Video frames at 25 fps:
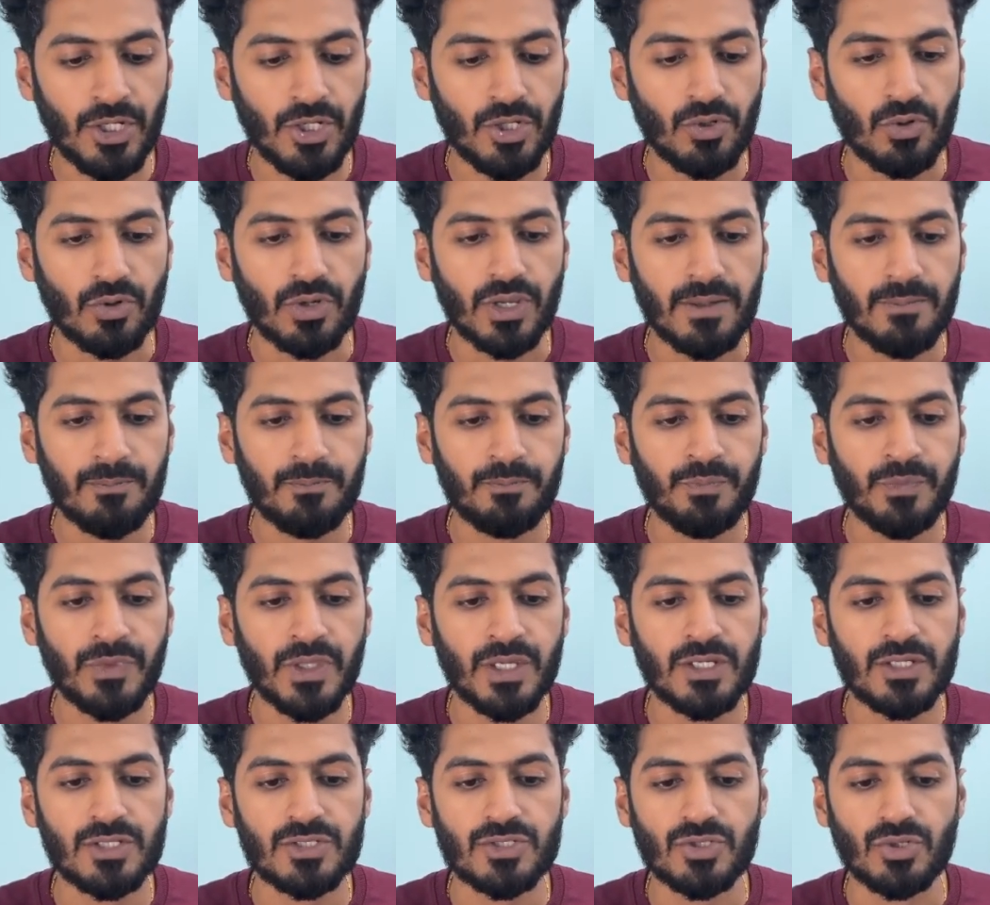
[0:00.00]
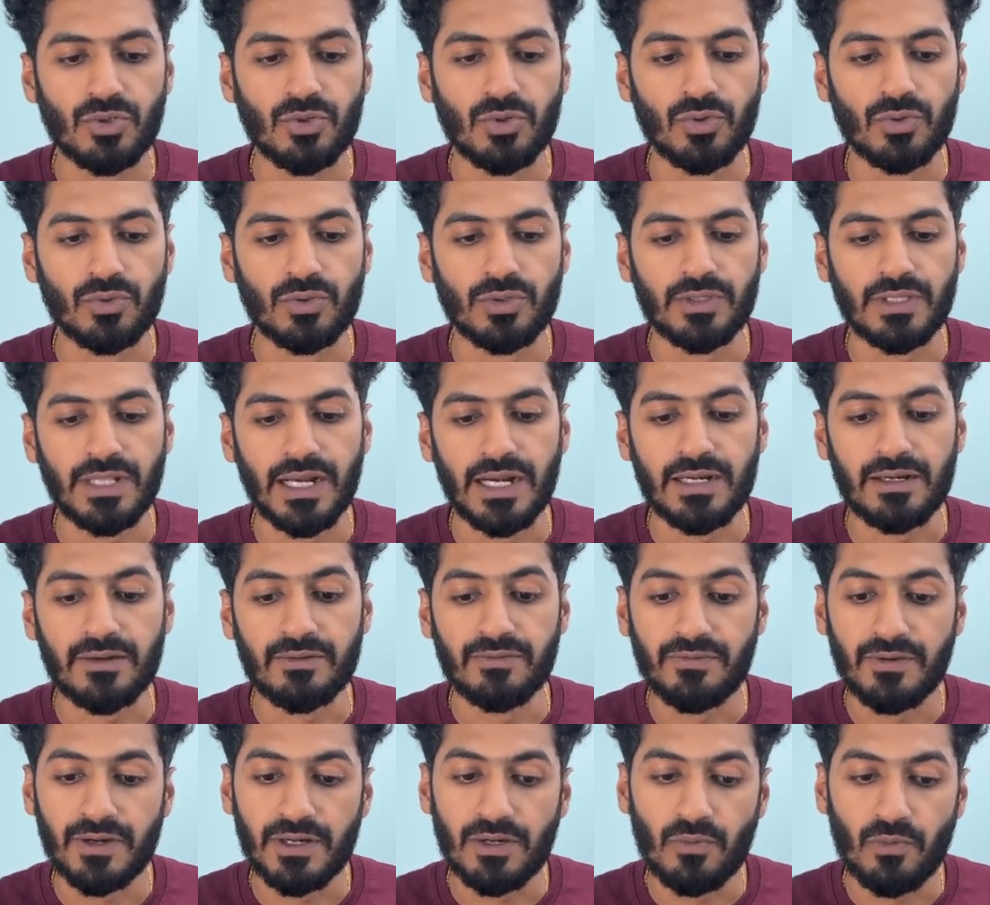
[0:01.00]
Okay, so there are
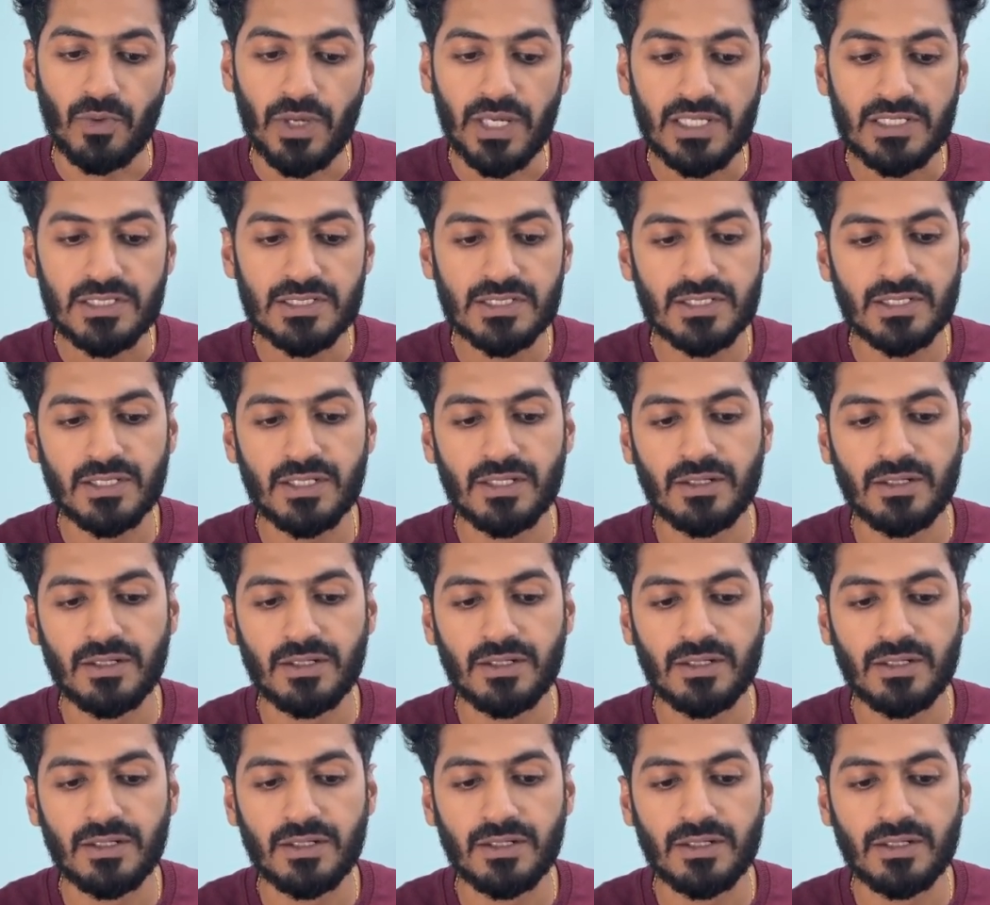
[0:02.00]
different ways